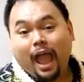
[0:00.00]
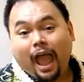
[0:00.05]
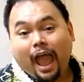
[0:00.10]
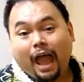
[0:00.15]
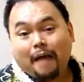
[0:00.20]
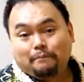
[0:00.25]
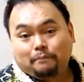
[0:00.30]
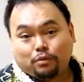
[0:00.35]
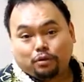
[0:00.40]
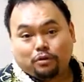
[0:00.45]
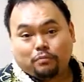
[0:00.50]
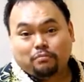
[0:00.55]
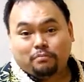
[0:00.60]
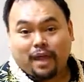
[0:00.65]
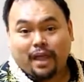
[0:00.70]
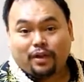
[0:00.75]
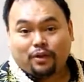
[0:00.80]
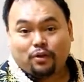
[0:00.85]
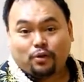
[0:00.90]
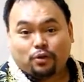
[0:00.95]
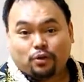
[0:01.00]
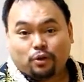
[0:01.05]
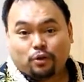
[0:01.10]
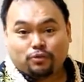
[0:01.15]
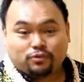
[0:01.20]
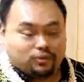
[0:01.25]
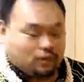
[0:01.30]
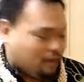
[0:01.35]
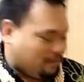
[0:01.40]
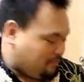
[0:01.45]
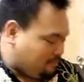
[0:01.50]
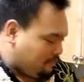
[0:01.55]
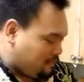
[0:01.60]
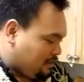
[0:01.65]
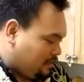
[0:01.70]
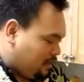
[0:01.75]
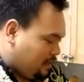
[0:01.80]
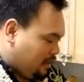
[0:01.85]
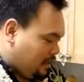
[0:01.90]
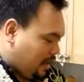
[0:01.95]
apple mango coleslaw.
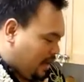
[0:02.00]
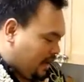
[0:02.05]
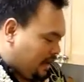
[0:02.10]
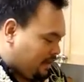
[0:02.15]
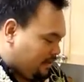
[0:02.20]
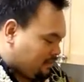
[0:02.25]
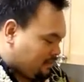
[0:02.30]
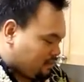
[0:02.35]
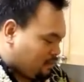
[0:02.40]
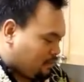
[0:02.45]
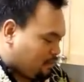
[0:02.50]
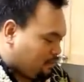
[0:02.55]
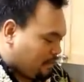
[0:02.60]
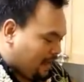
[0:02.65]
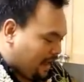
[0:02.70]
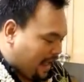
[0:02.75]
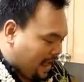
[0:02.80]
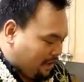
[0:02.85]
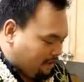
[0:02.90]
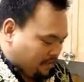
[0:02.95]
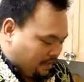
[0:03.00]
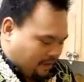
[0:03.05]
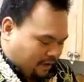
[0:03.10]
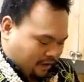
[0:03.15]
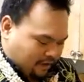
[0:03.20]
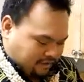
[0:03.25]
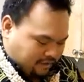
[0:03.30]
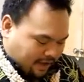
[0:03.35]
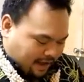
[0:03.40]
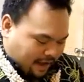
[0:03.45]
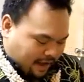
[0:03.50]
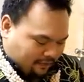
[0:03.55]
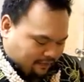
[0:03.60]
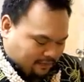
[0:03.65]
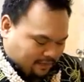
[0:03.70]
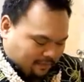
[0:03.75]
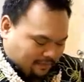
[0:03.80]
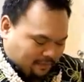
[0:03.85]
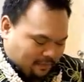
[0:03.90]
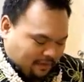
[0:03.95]
And so what I have here is I have
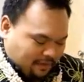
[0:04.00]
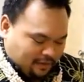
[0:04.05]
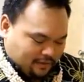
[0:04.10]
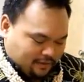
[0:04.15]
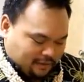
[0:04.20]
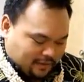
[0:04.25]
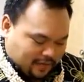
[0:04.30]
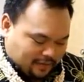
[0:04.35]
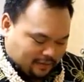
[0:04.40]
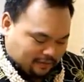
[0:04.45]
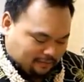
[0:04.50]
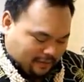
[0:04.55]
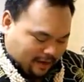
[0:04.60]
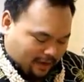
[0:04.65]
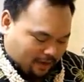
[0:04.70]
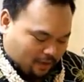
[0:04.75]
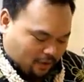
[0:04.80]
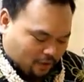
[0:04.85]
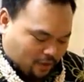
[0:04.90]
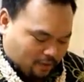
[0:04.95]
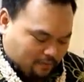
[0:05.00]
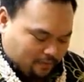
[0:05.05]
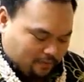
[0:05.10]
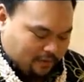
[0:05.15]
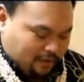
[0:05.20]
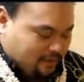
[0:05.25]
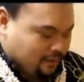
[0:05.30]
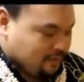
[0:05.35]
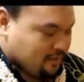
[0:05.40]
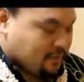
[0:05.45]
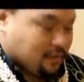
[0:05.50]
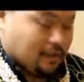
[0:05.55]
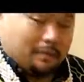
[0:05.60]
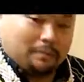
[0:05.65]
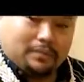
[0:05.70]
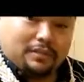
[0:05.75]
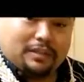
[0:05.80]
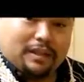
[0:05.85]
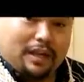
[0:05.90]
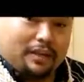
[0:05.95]
some sliced mango, some
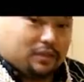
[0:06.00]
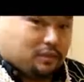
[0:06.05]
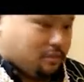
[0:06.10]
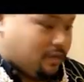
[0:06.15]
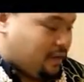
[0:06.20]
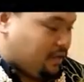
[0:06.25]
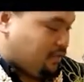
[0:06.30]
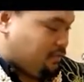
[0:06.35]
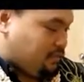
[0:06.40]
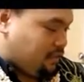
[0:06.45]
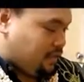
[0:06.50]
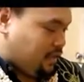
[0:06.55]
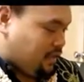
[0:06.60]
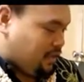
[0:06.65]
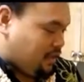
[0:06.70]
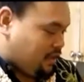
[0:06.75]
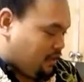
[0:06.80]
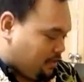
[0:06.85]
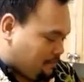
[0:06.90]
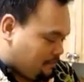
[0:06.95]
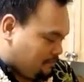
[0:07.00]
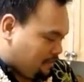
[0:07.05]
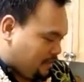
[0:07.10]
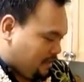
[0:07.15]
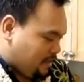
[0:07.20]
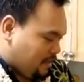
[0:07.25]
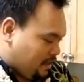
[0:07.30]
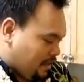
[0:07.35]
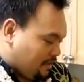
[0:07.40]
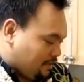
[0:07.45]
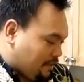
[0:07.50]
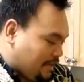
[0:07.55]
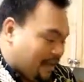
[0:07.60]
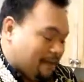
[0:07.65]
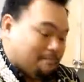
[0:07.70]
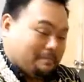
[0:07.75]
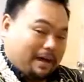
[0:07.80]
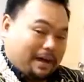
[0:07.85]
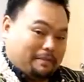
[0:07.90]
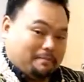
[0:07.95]
sliced radicchio. I'm going to
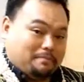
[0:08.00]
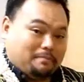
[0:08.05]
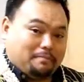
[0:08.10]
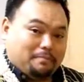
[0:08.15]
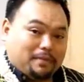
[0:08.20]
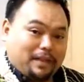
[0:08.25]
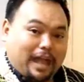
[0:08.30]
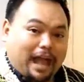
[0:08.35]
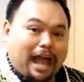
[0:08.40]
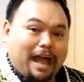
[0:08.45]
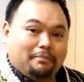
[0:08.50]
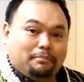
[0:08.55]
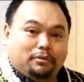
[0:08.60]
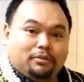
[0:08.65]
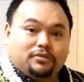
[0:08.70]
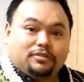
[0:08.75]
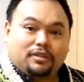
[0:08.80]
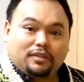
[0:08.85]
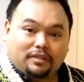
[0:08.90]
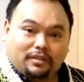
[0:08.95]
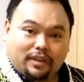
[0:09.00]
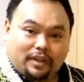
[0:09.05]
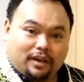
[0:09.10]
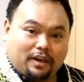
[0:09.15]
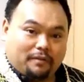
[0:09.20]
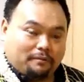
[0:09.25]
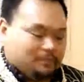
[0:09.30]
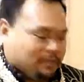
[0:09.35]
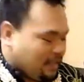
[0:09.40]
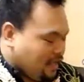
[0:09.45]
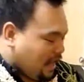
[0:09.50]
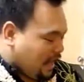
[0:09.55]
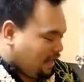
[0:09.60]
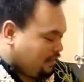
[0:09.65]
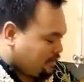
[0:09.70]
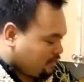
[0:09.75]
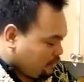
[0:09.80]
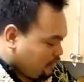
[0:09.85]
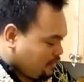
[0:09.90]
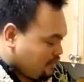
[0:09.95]
get my apples in there. I
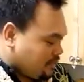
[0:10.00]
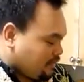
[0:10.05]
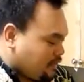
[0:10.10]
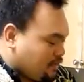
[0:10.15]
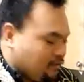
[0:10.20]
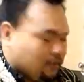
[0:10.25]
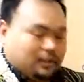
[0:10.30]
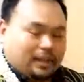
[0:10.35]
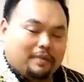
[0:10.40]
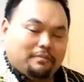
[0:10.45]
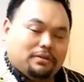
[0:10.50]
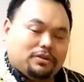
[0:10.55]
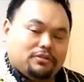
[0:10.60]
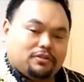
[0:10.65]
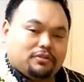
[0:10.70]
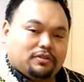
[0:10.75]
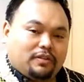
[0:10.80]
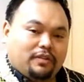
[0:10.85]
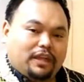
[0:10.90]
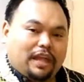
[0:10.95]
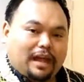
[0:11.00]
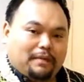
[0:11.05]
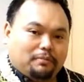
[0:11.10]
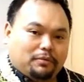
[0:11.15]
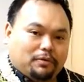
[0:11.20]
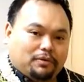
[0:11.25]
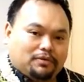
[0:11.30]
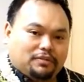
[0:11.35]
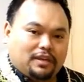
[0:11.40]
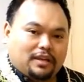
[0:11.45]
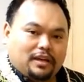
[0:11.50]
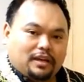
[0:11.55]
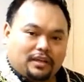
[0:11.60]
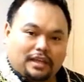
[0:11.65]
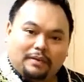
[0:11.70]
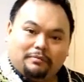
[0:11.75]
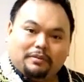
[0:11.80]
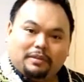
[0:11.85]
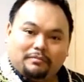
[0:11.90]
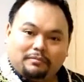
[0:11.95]
squeeze a little lemon juice on the apples,
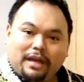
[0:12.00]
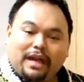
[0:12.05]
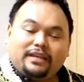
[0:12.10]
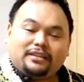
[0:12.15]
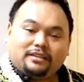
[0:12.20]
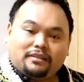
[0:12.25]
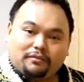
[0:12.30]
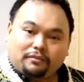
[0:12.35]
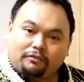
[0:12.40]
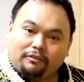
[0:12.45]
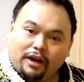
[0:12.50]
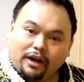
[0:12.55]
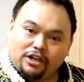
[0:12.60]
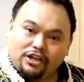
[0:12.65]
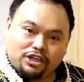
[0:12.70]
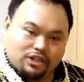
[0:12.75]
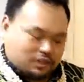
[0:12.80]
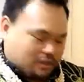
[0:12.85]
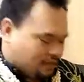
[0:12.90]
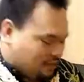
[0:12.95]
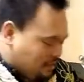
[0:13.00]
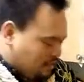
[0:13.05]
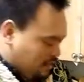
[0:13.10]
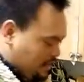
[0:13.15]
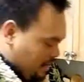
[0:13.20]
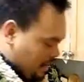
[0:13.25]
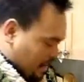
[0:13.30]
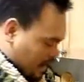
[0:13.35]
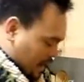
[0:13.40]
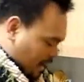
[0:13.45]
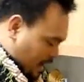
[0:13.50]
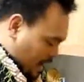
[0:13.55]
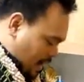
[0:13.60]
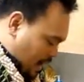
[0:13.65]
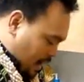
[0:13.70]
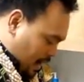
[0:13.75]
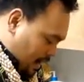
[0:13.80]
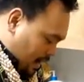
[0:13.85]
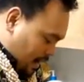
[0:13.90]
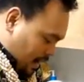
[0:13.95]
keep them nice and fresh.
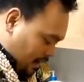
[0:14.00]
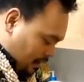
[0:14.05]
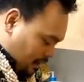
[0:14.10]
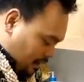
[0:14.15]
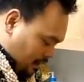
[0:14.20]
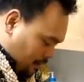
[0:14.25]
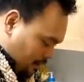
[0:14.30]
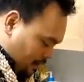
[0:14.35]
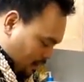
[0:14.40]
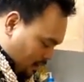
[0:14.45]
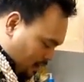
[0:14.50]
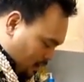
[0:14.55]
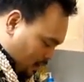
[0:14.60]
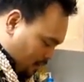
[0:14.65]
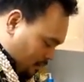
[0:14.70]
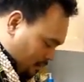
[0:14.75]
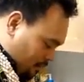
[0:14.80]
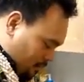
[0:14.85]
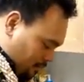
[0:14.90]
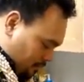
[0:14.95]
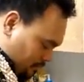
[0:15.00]
And here we go.